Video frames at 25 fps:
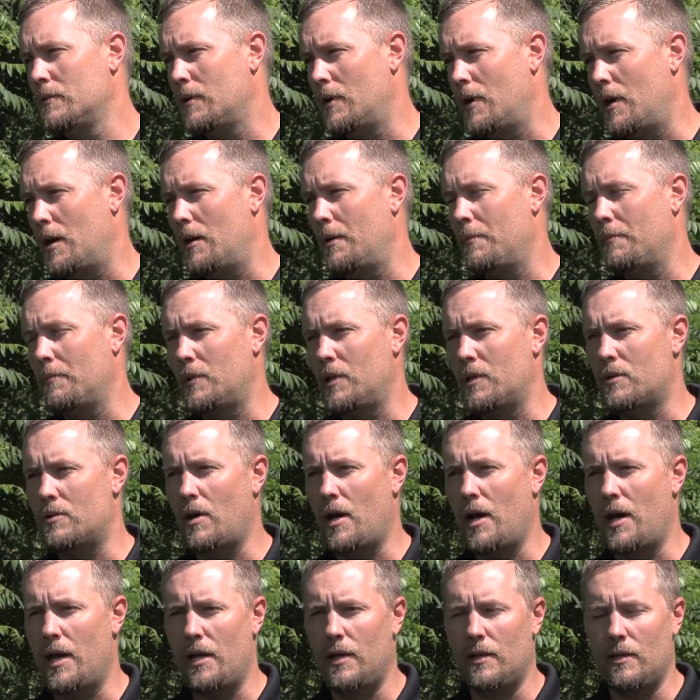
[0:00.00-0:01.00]
to
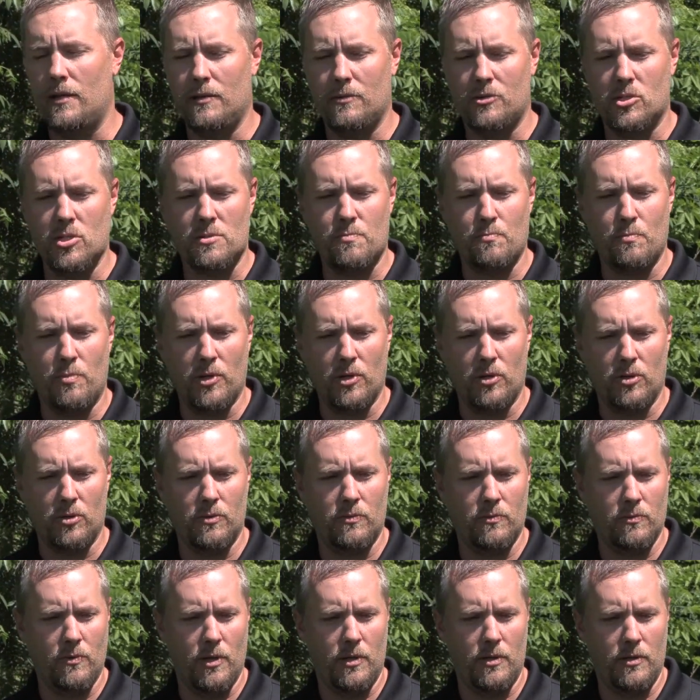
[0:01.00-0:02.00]
try and just
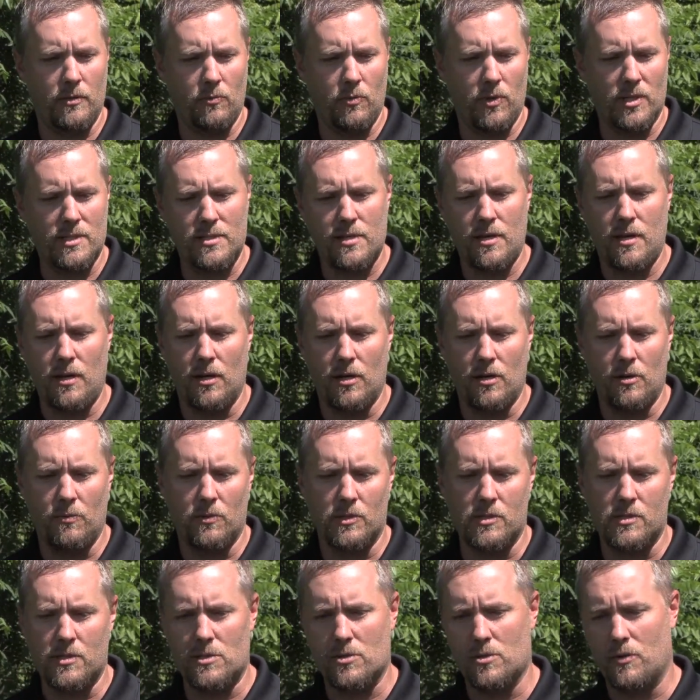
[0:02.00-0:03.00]
build what's here,
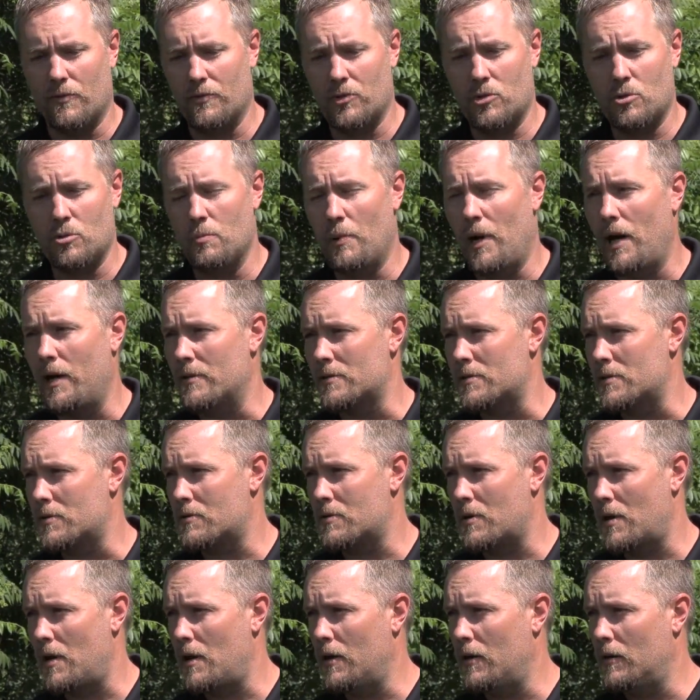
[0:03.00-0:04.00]
which is over 2 miles of
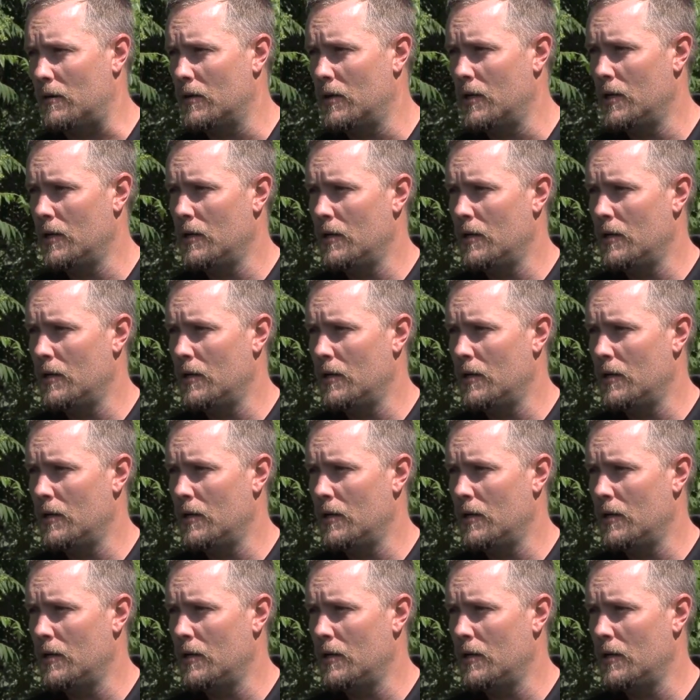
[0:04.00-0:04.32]
trail,